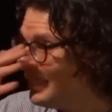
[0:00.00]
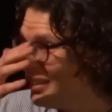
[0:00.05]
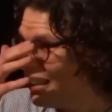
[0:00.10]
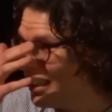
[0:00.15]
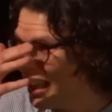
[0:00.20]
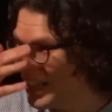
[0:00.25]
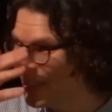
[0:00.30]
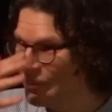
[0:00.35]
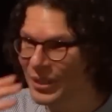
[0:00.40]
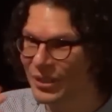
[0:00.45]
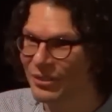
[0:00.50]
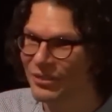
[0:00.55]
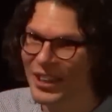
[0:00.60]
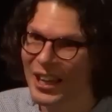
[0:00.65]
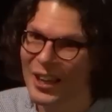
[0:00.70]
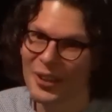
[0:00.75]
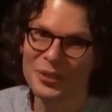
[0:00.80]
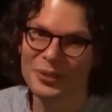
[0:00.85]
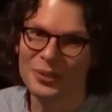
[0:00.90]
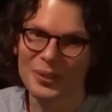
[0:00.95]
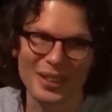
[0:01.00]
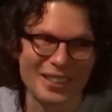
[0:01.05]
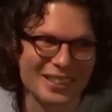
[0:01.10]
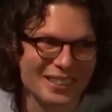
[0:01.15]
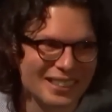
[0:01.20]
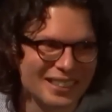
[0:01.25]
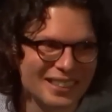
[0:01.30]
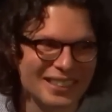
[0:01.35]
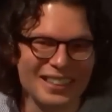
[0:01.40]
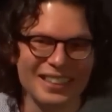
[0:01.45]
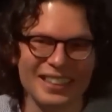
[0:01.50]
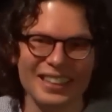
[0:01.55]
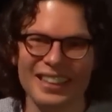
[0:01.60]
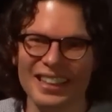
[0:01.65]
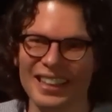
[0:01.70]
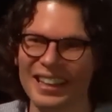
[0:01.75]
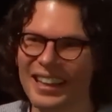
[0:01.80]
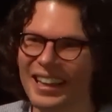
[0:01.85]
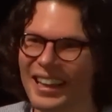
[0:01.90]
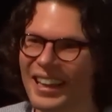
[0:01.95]
And we found one.
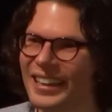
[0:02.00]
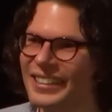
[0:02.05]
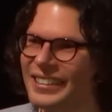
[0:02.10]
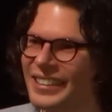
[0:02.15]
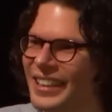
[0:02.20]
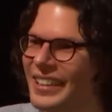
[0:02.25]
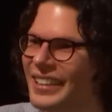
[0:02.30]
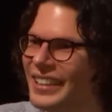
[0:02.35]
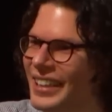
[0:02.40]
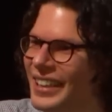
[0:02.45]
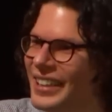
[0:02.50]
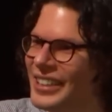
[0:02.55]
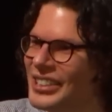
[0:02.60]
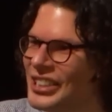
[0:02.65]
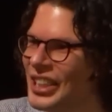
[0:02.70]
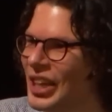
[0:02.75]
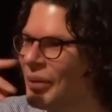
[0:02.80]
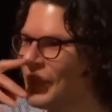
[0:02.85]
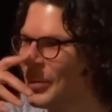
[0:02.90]
And then Jeremy